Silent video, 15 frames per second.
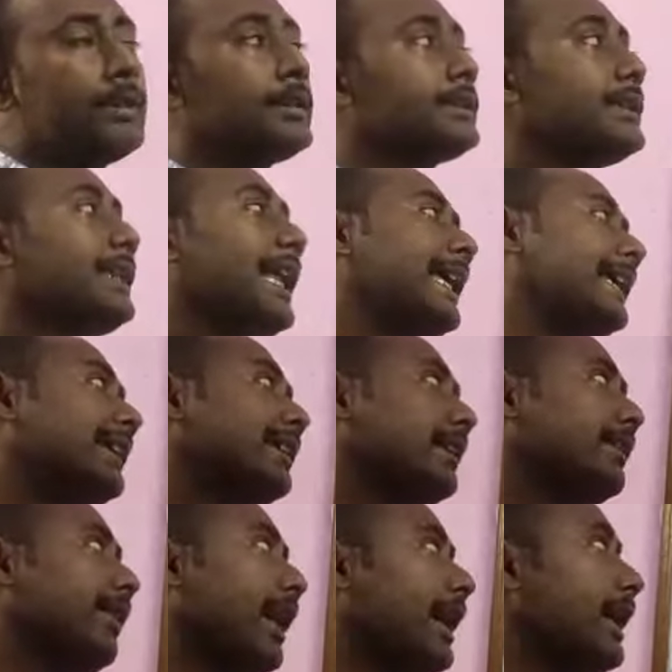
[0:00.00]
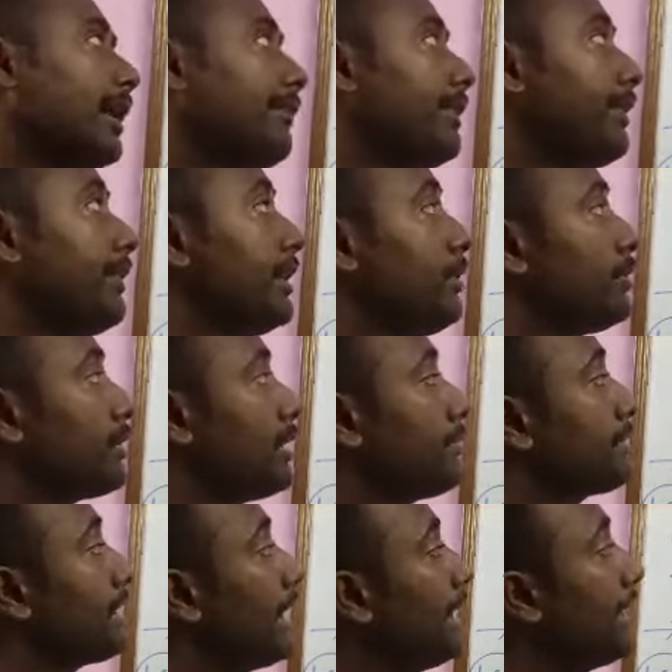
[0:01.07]
So like I have given you
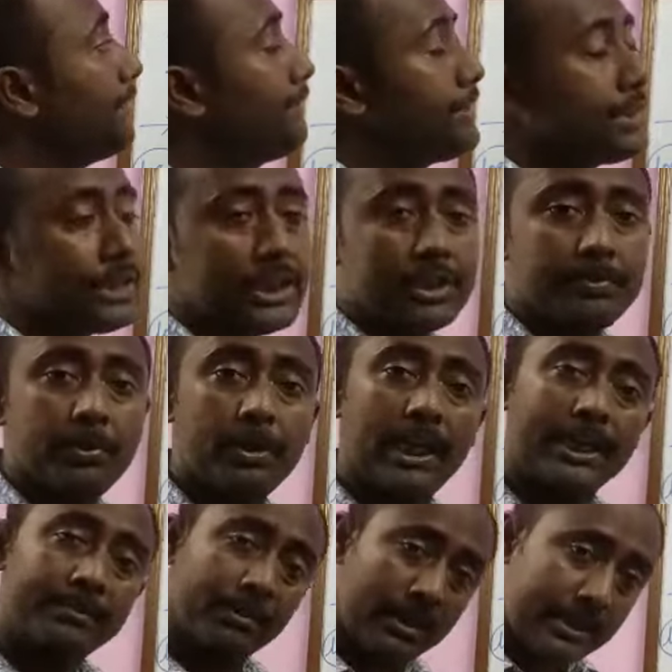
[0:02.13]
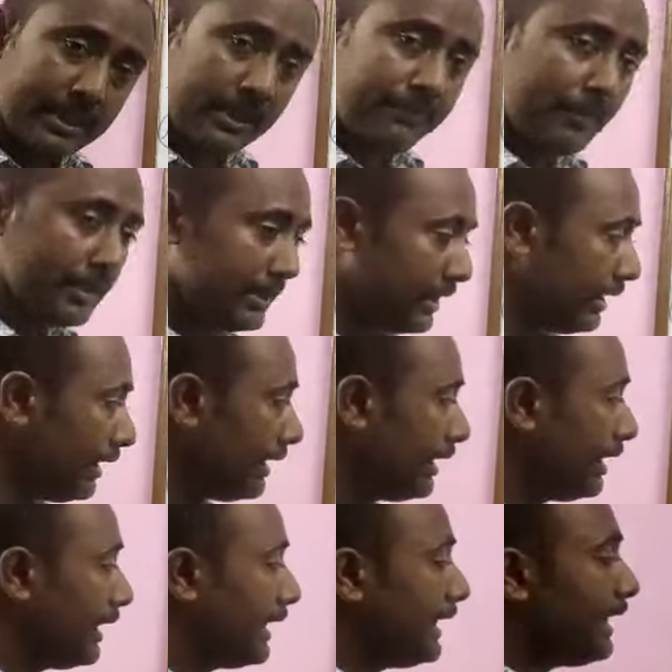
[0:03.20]
some silent features for exponential function.
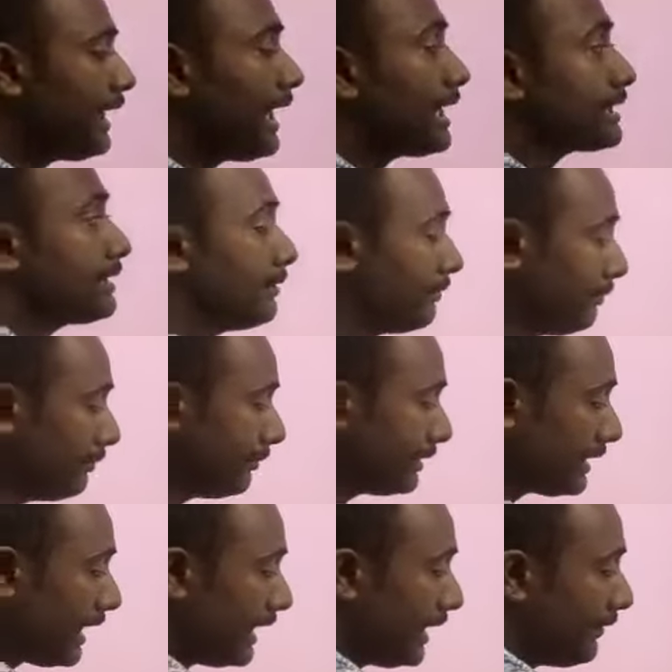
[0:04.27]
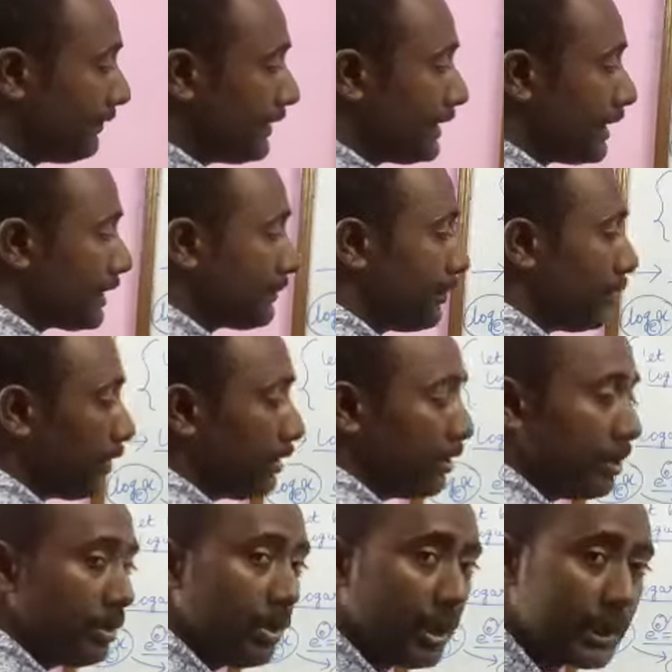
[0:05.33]
Here are some silent features for
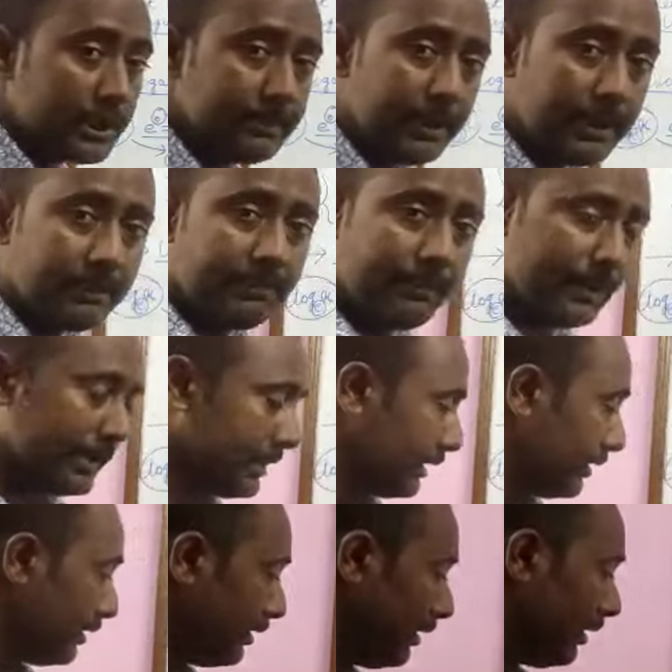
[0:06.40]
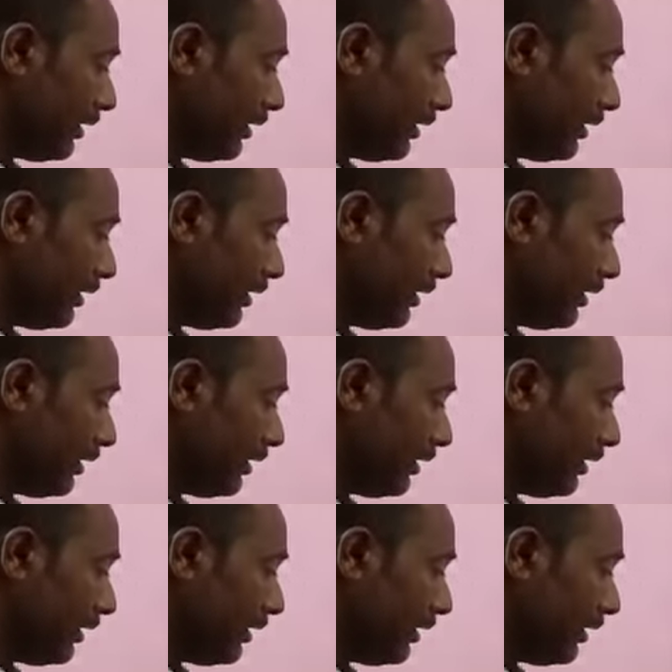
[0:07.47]
logarithmic function.